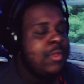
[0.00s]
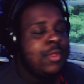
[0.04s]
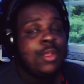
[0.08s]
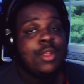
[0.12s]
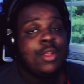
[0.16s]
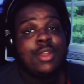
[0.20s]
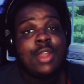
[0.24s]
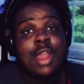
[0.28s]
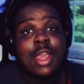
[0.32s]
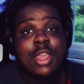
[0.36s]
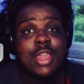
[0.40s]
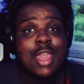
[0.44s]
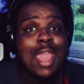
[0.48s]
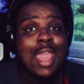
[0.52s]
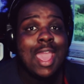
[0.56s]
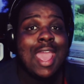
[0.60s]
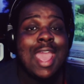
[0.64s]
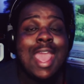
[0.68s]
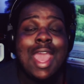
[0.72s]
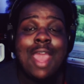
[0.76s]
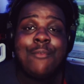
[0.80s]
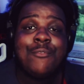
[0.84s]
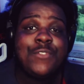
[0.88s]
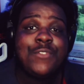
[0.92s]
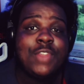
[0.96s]
Now you
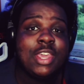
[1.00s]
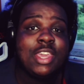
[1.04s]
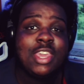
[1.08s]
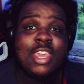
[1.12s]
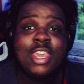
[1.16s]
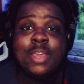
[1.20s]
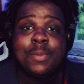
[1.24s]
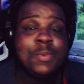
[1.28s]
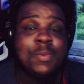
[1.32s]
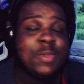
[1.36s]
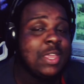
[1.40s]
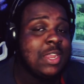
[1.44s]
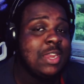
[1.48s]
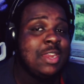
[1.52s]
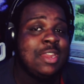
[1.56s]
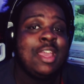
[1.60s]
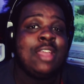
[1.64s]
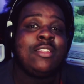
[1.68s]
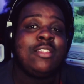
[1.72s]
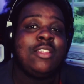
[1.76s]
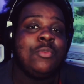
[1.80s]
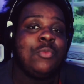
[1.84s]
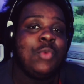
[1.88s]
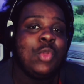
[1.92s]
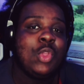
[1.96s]
have to keep
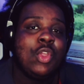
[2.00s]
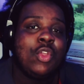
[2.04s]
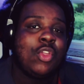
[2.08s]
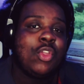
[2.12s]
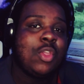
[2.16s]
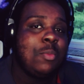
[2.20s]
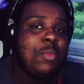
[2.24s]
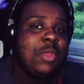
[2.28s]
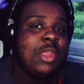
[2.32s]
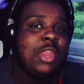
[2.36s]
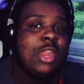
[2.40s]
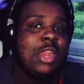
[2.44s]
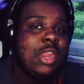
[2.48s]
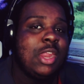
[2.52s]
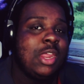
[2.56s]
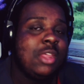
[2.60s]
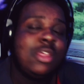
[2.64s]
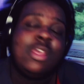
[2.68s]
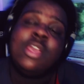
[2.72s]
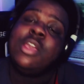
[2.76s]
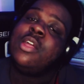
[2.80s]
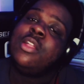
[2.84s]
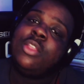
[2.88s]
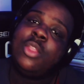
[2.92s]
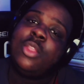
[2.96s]
connected with your community.
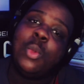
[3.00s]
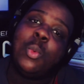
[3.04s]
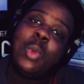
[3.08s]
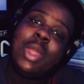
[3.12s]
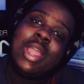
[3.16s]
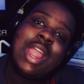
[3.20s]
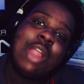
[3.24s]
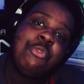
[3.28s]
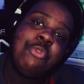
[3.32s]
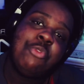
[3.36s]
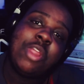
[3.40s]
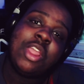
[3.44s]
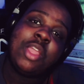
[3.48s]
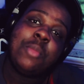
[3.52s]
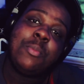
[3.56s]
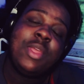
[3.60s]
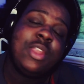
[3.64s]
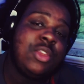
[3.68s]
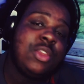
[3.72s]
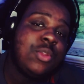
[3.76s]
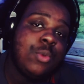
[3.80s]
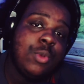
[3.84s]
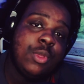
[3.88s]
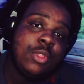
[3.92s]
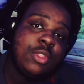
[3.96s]
The way I recommend
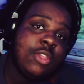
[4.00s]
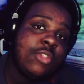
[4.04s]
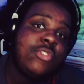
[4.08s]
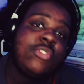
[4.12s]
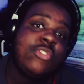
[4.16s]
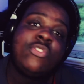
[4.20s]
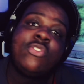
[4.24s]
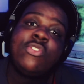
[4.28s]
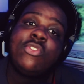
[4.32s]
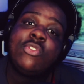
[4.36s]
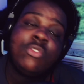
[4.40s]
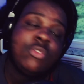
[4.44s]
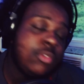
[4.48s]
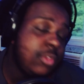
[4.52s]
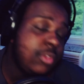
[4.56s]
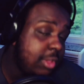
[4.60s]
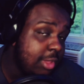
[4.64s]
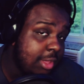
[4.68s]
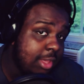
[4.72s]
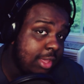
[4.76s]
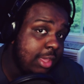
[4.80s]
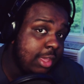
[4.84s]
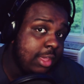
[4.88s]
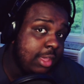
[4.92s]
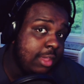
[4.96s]
doing this
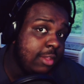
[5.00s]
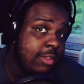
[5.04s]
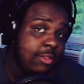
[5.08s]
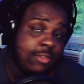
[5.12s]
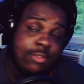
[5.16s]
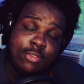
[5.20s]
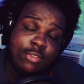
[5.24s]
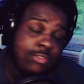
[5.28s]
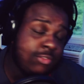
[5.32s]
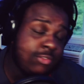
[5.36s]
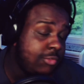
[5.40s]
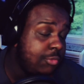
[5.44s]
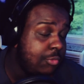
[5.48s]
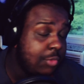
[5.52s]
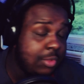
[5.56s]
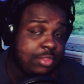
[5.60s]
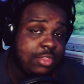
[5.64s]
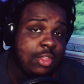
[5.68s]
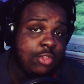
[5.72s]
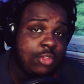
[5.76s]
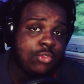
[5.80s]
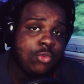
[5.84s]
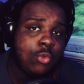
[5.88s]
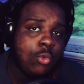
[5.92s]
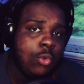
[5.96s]
is with
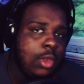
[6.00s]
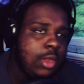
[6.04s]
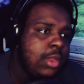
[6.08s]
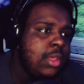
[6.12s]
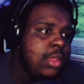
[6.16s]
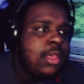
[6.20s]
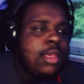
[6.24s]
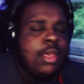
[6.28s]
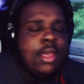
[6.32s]
Discord.